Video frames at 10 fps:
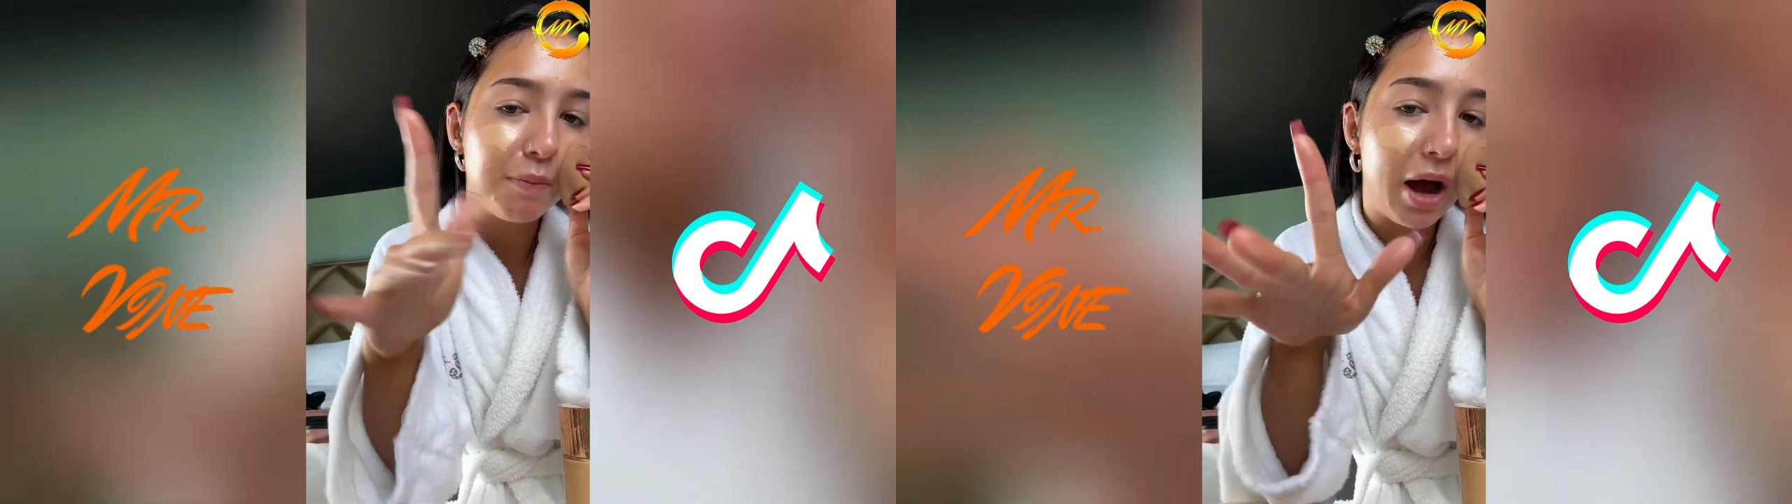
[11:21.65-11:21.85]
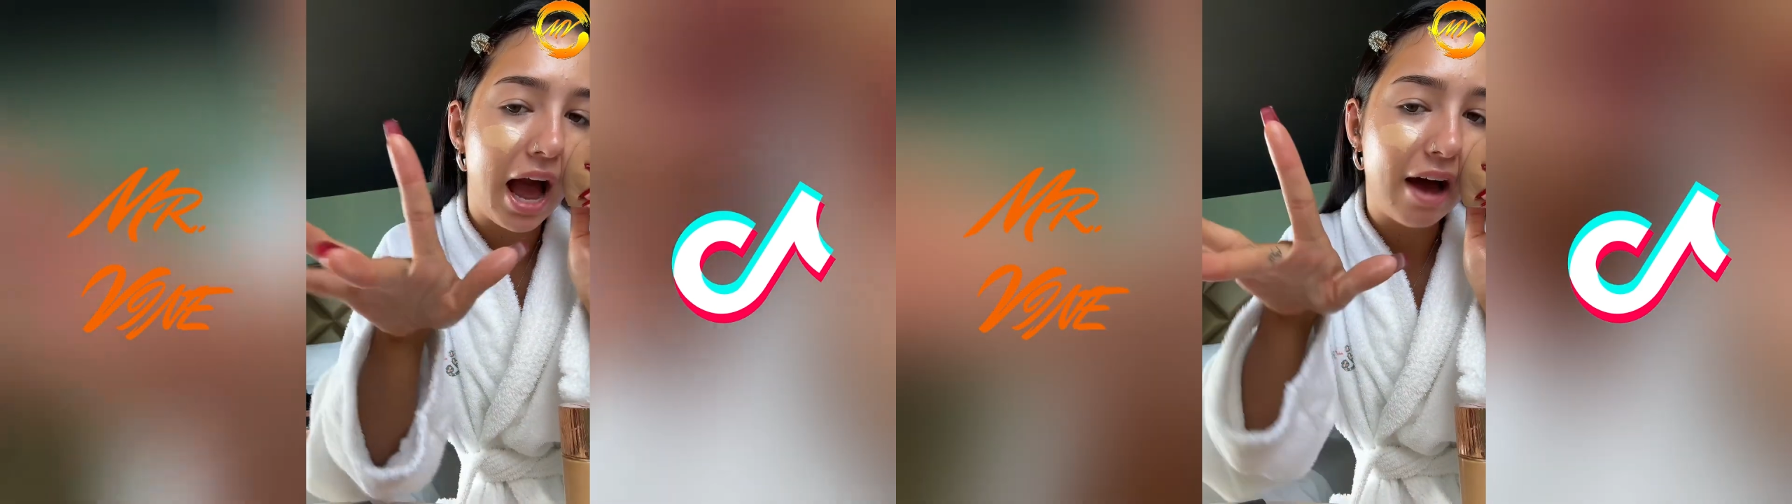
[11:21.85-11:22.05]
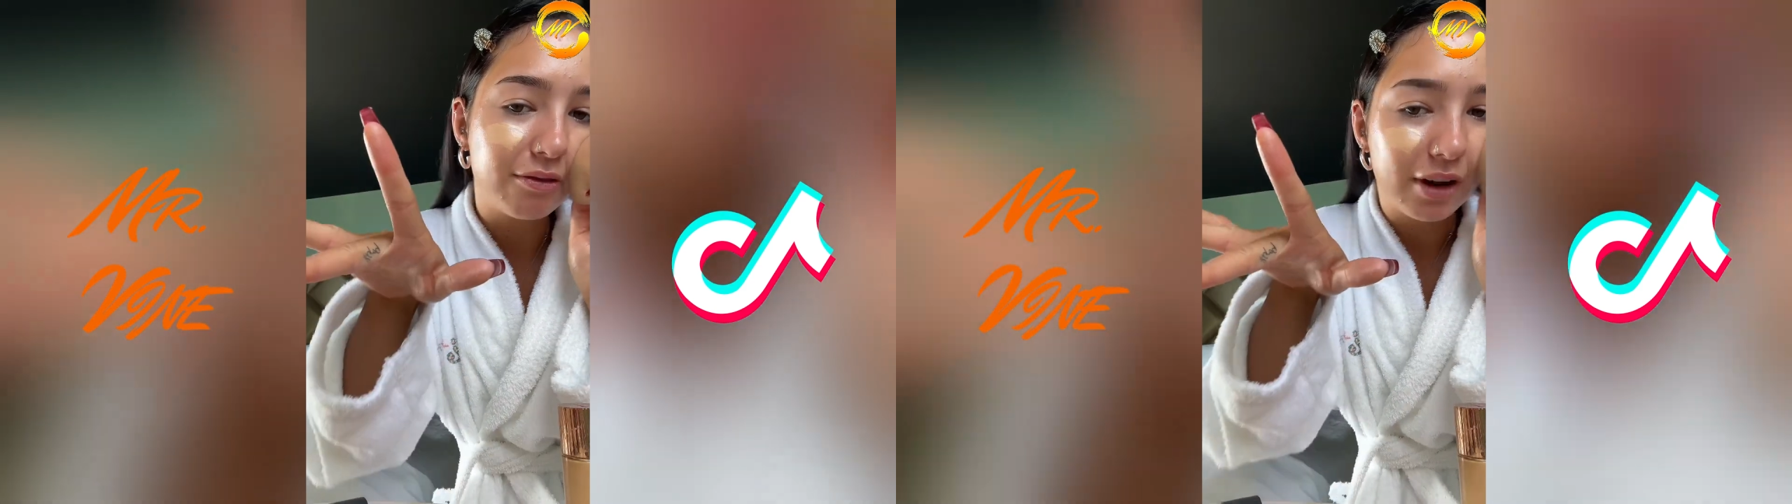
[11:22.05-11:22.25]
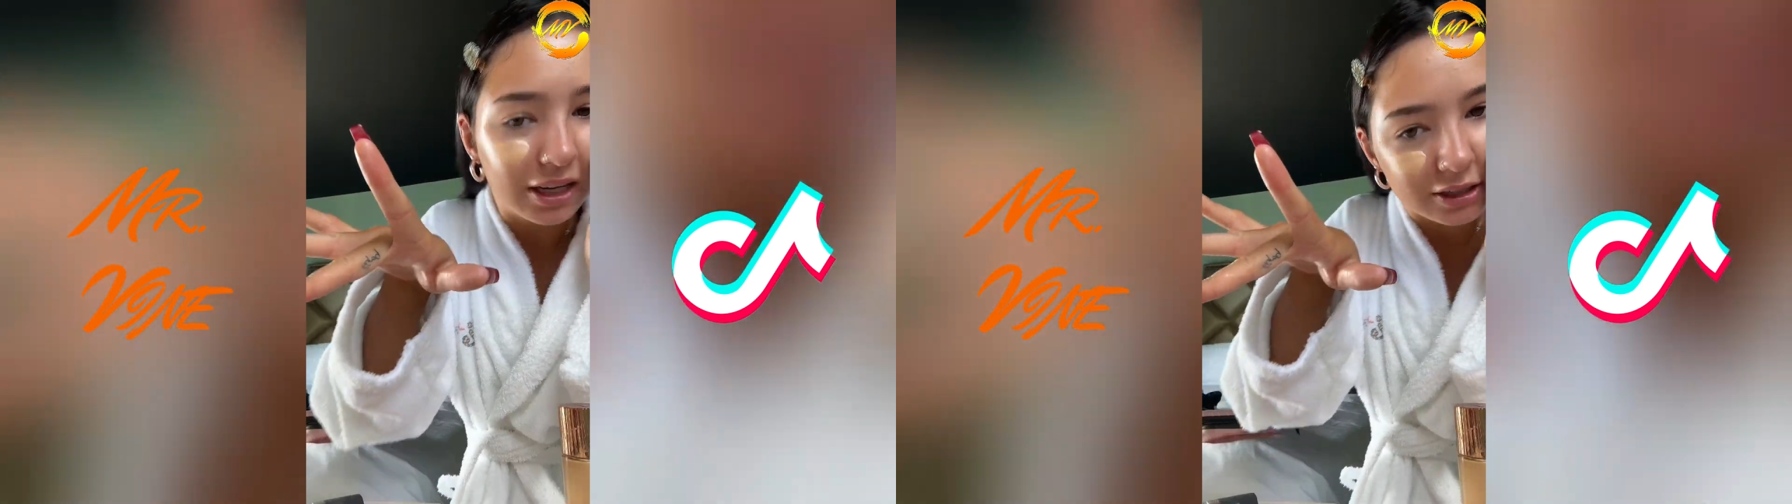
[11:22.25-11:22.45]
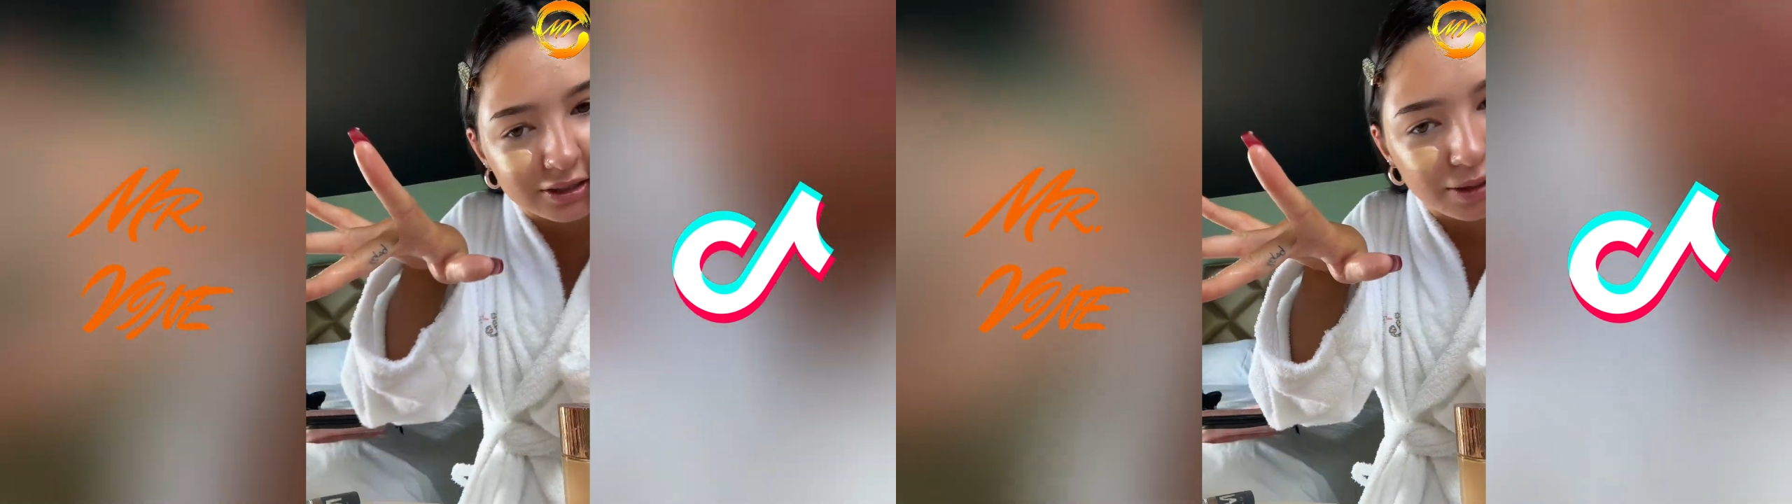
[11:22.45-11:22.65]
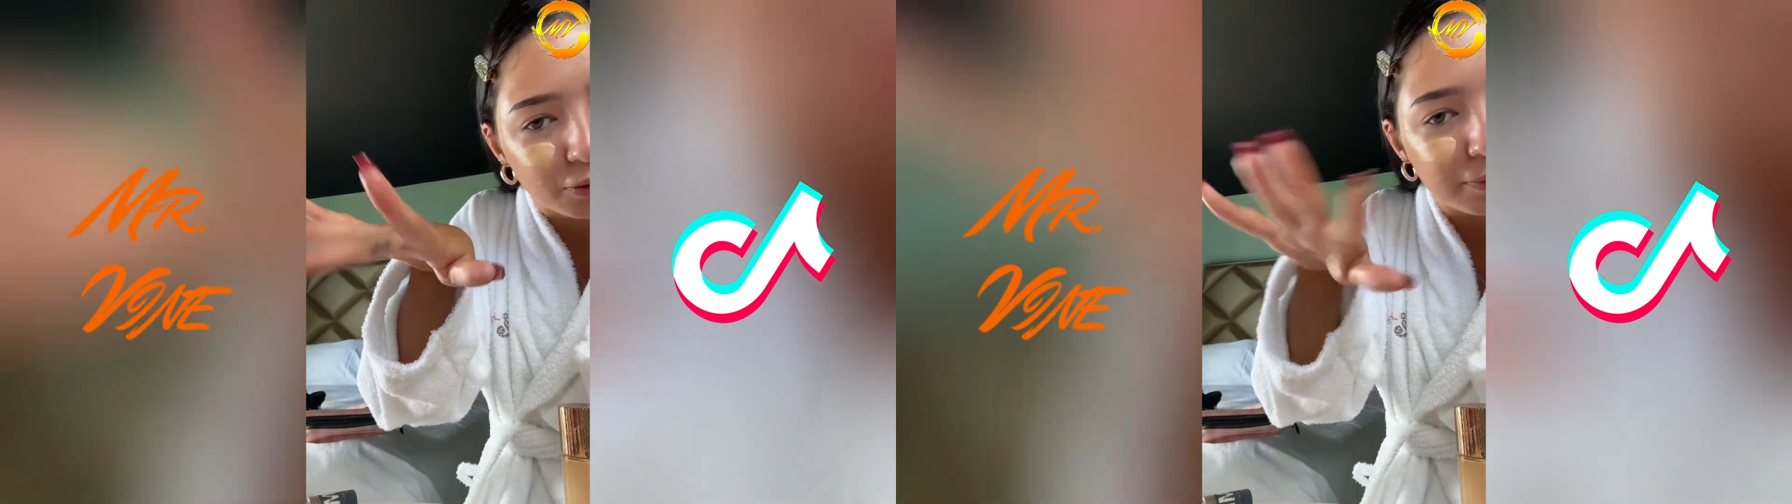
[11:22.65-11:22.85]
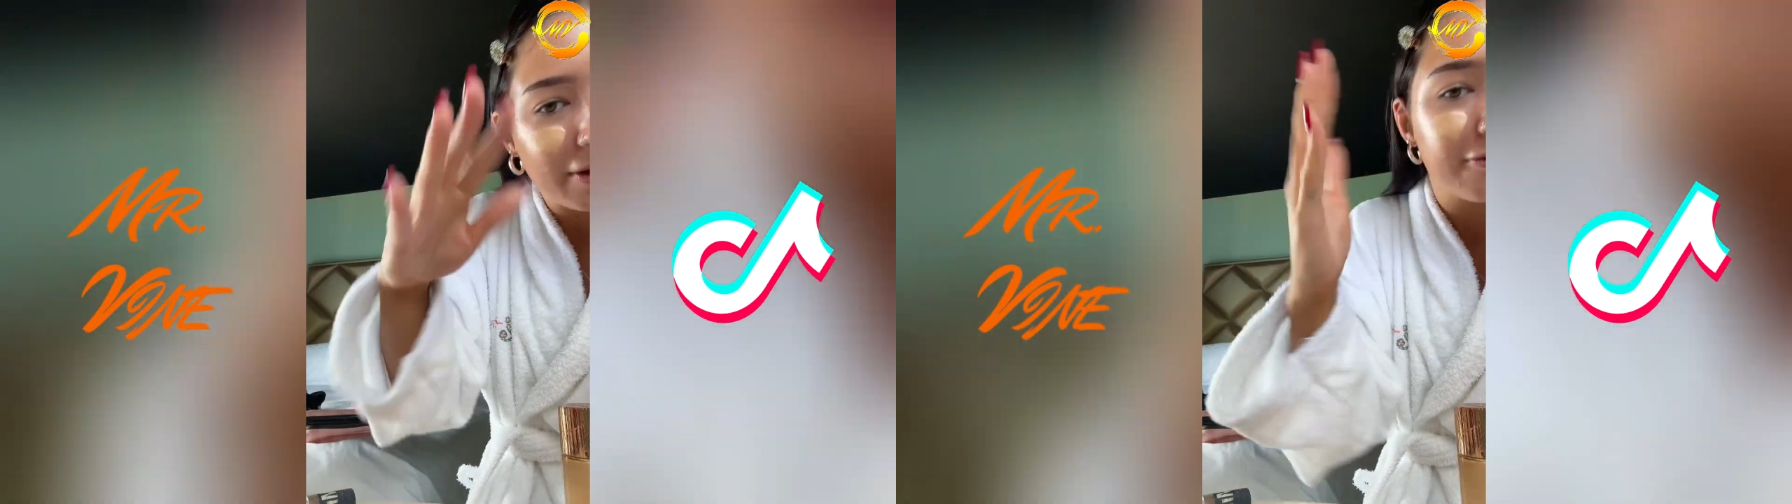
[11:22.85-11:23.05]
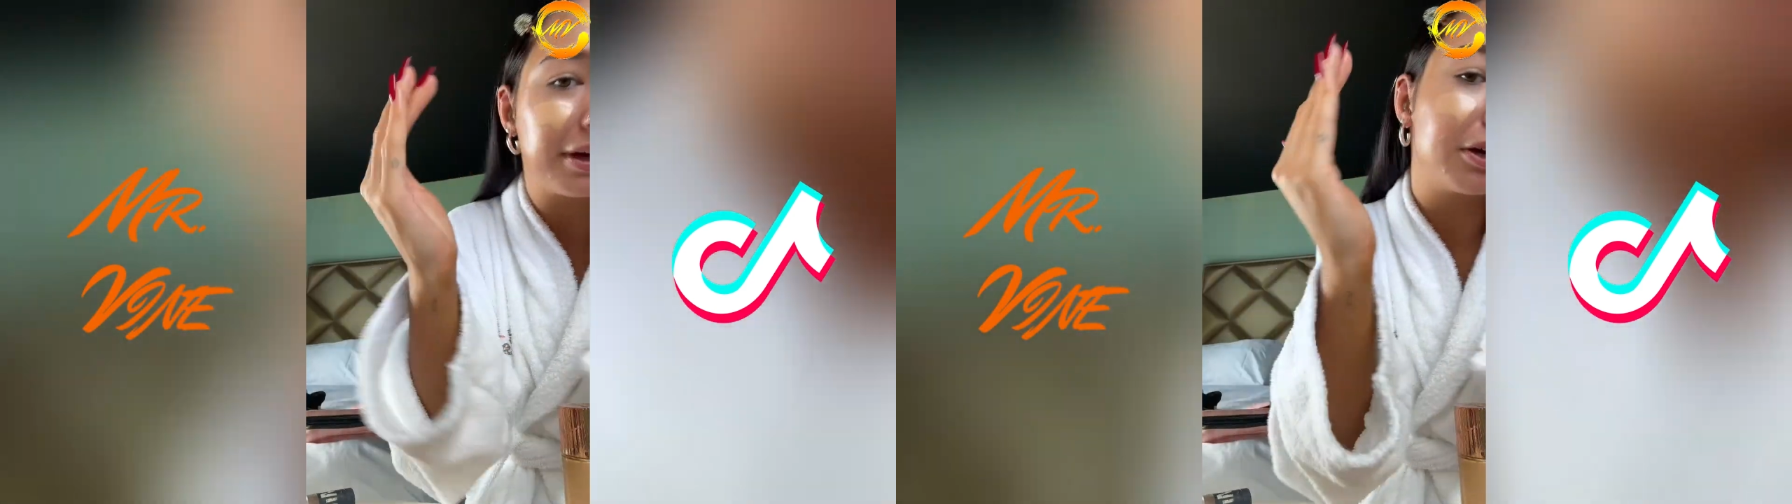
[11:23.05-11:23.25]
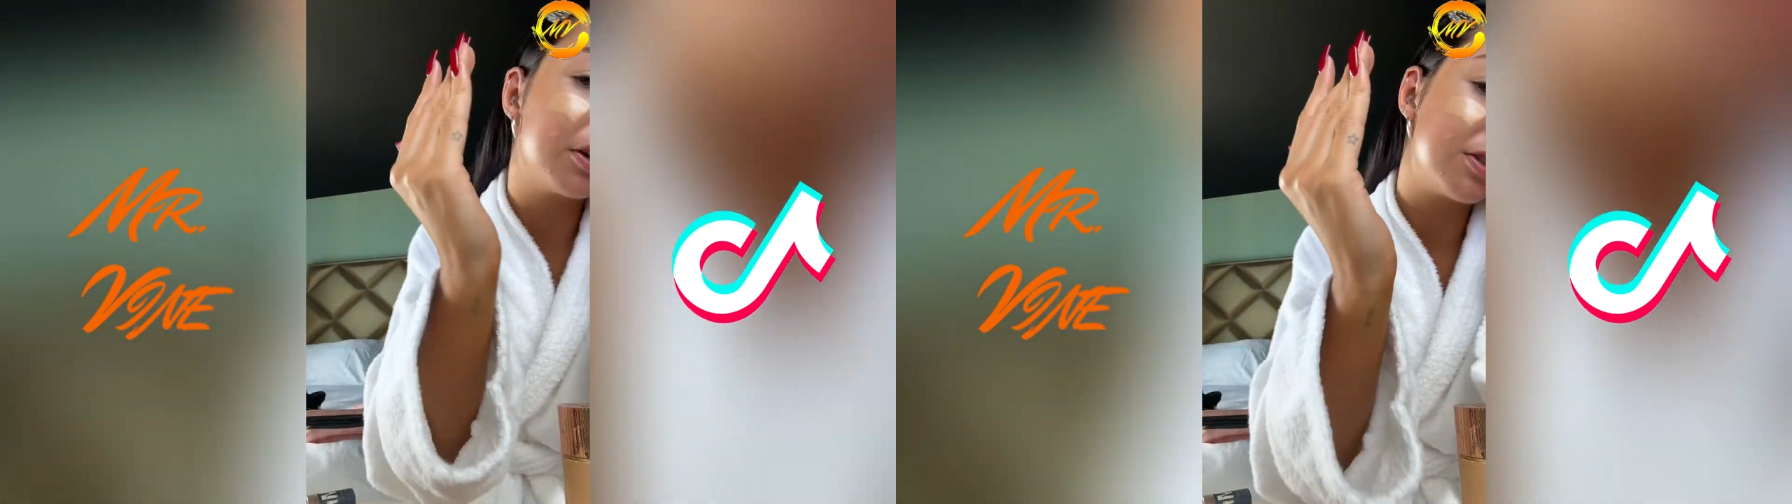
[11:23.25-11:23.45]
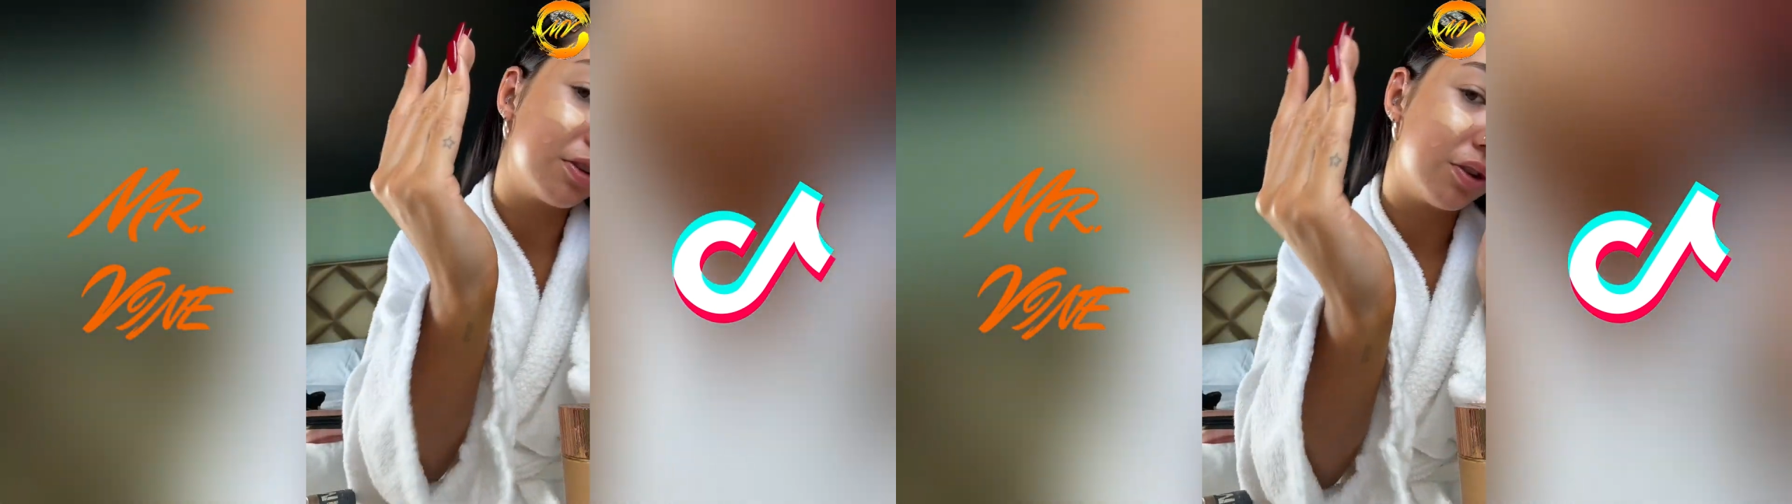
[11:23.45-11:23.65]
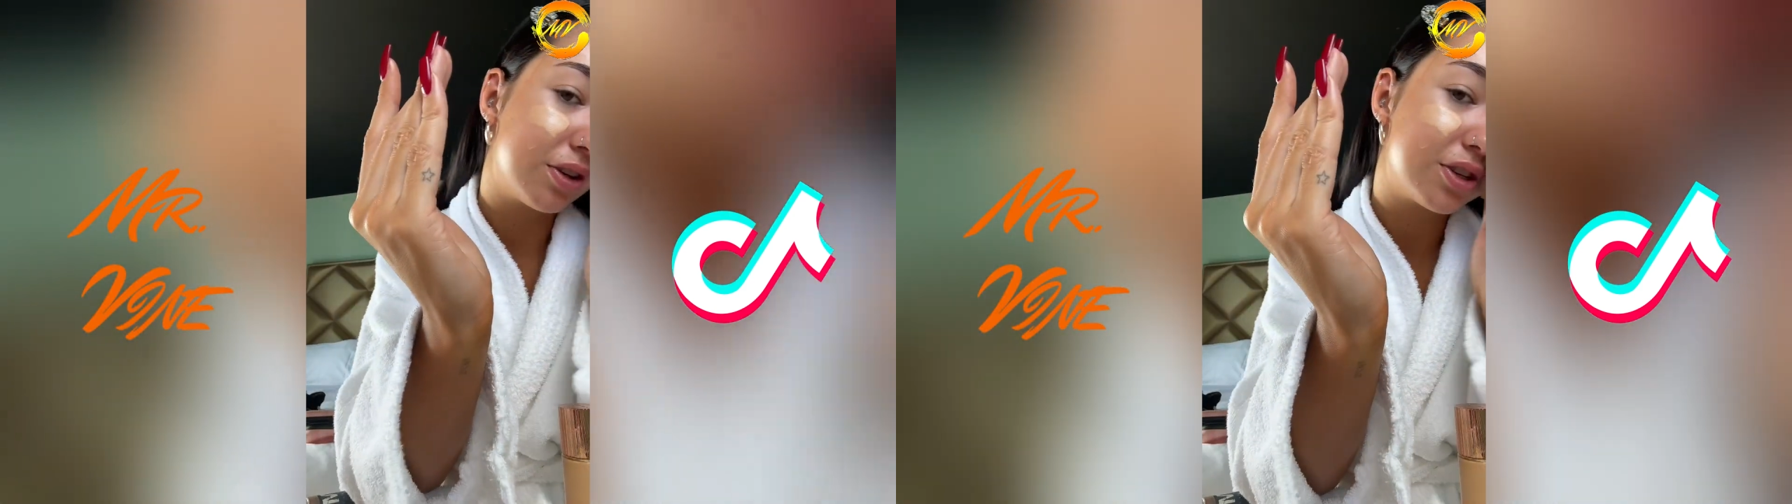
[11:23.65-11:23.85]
but I have like some on my fingers and on the